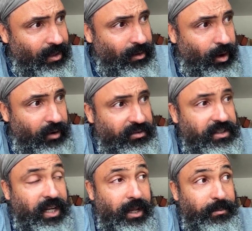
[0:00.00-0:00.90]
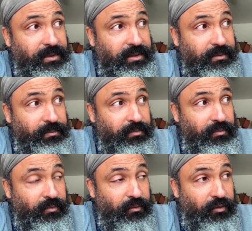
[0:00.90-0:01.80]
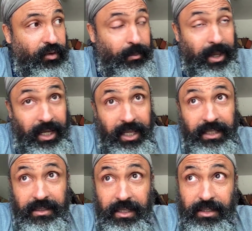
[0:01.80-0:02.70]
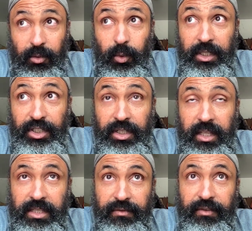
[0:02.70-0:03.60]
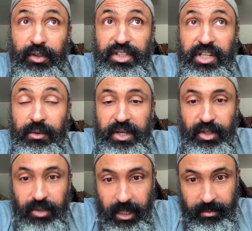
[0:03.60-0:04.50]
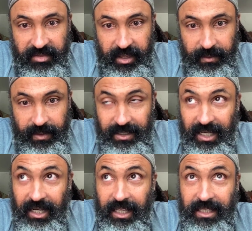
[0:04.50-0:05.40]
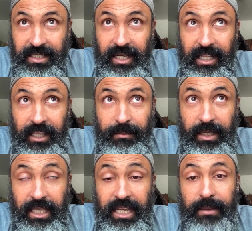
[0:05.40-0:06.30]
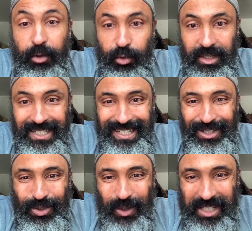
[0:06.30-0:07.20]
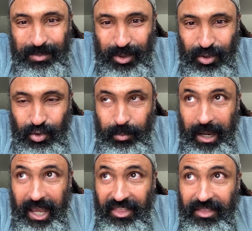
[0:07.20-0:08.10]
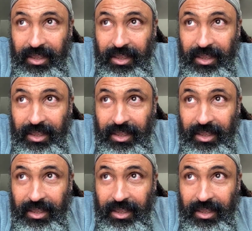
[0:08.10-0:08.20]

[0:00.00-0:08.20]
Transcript: Oftentimes, for many, it's a first generational type of thing. It's kind of like being an immigrant into a spiritual path.